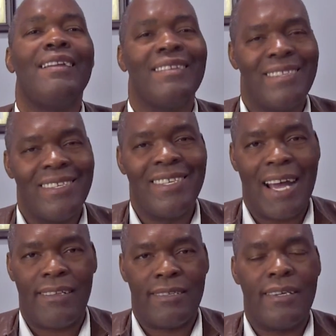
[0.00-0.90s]

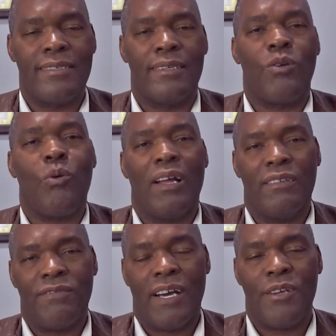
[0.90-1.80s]
that doesn't
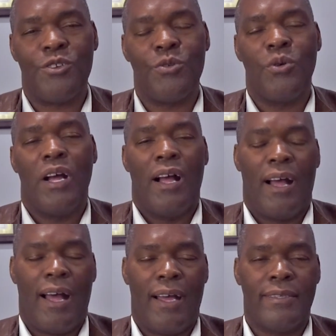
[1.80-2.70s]
qualify you
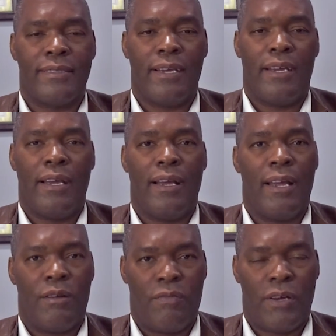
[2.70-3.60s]
as a
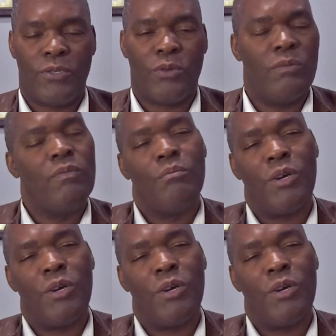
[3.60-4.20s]
head of household.